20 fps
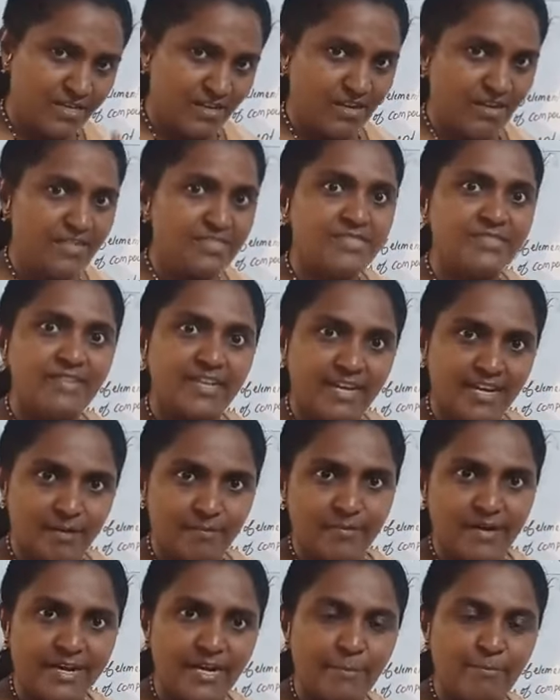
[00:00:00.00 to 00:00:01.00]
because they
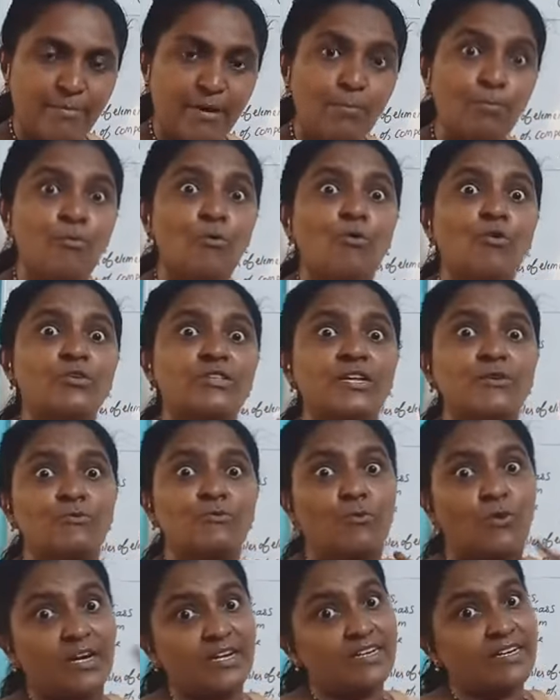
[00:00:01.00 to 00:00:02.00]
are made up of more
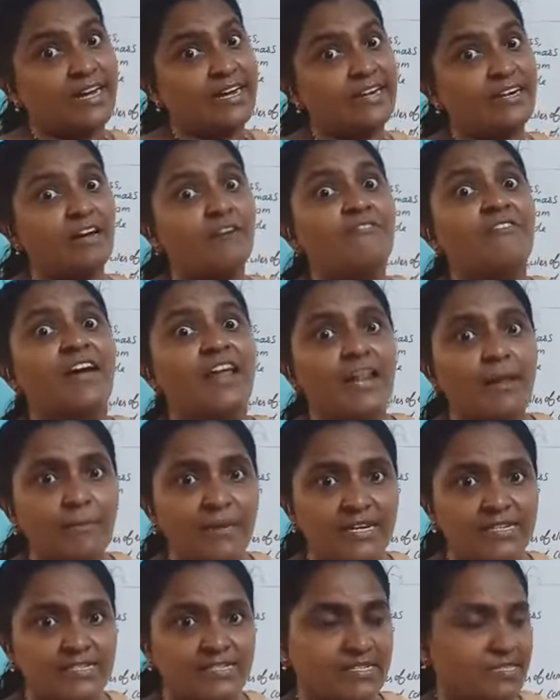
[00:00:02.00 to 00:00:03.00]
than one kind of
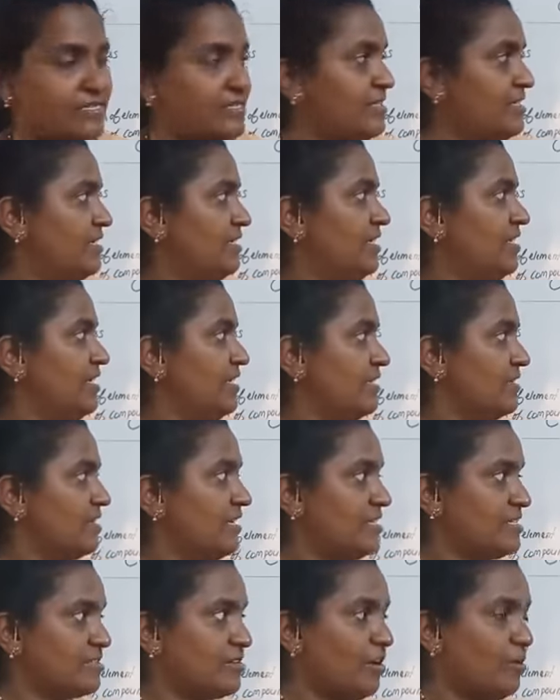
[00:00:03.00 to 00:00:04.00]
elements.
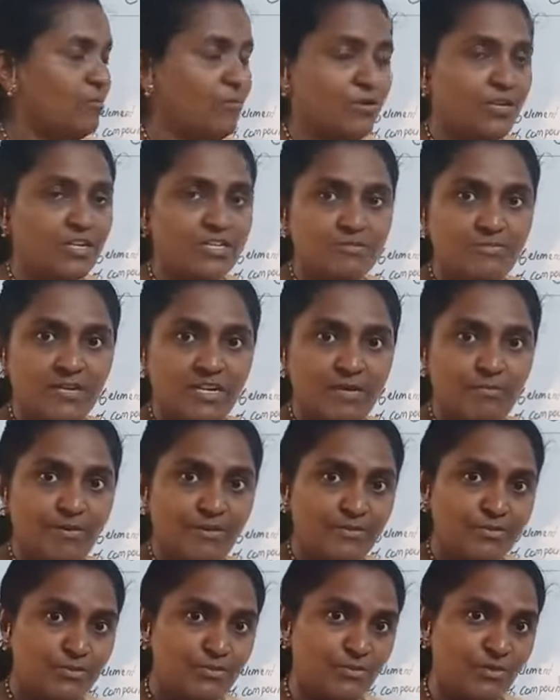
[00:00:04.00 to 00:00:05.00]
This compound is made up
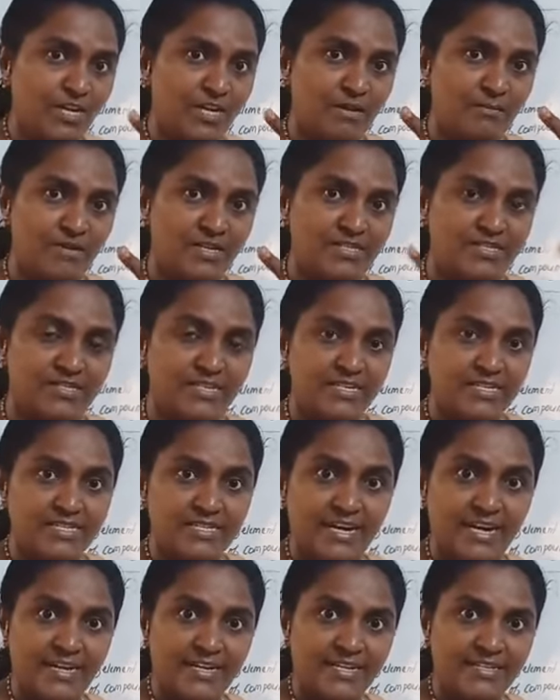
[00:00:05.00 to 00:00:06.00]
of 2 elements, that
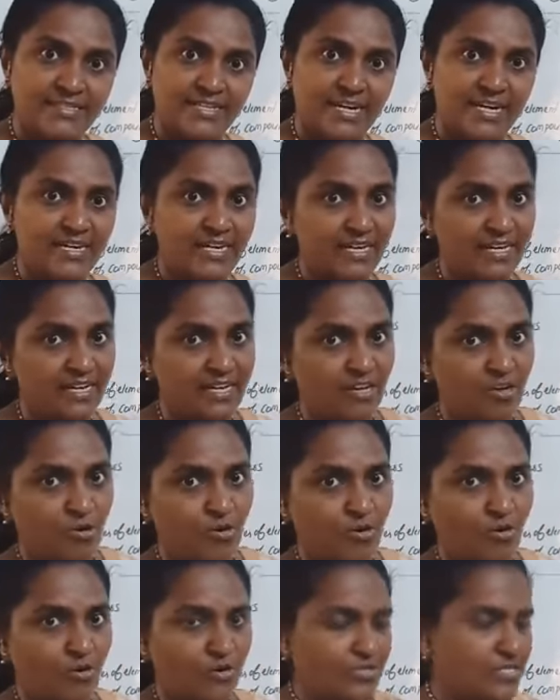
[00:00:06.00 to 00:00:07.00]
is hydrogen and
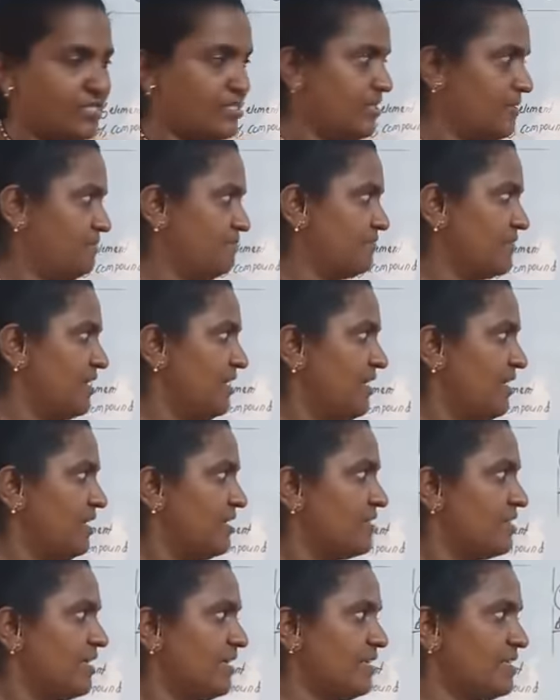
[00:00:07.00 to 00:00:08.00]
oxygen.
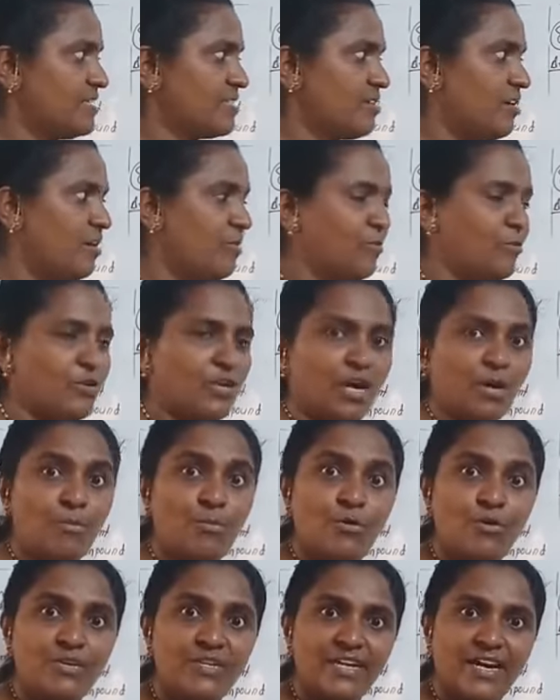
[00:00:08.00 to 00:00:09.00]
This compound
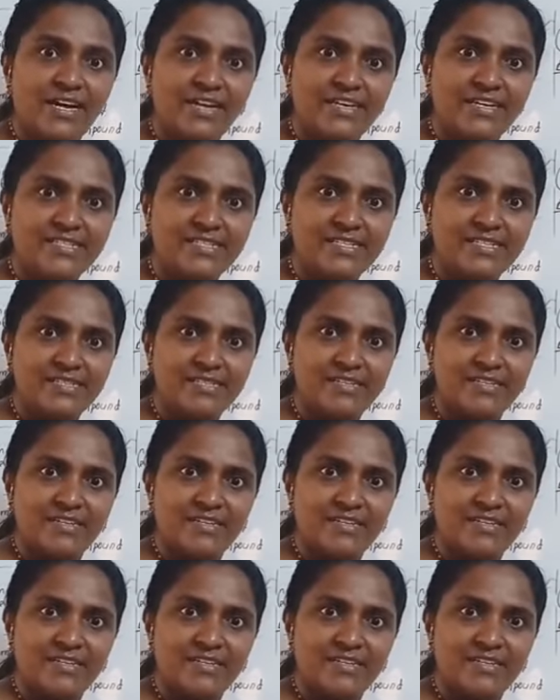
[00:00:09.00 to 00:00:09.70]
ammonia is